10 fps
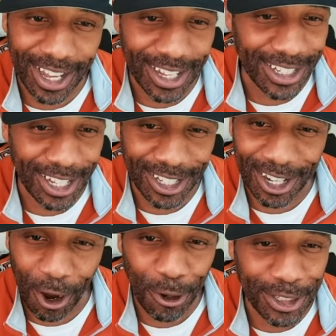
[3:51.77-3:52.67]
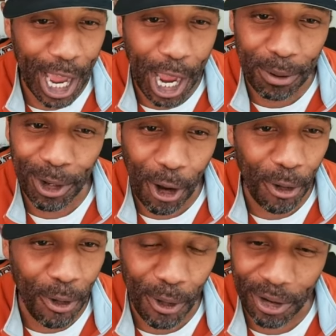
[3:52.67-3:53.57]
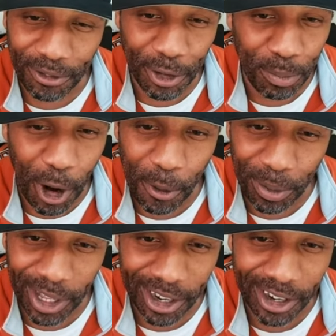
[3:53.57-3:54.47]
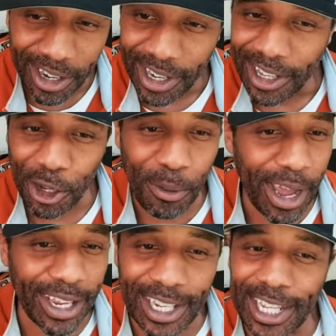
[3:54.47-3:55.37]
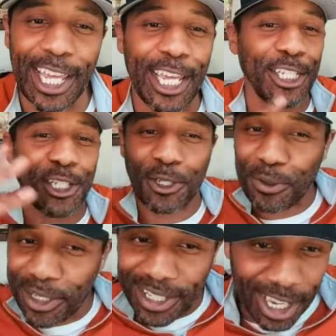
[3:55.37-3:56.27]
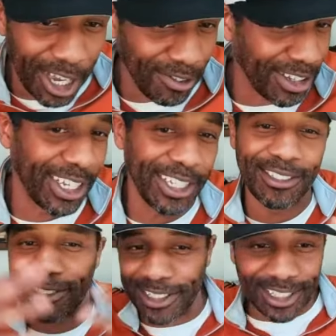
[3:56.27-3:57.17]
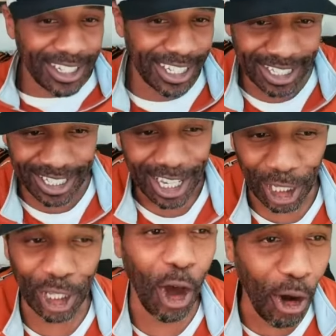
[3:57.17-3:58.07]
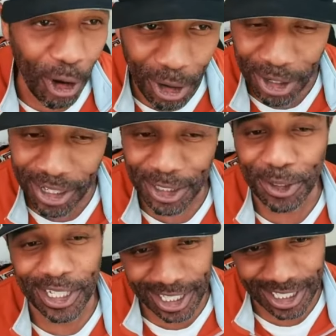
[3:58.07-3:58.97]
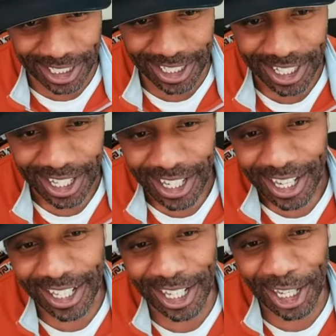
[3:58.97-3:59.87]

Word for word: as all time Longhorn football player, right? And in the history of it, the, the long tradition and the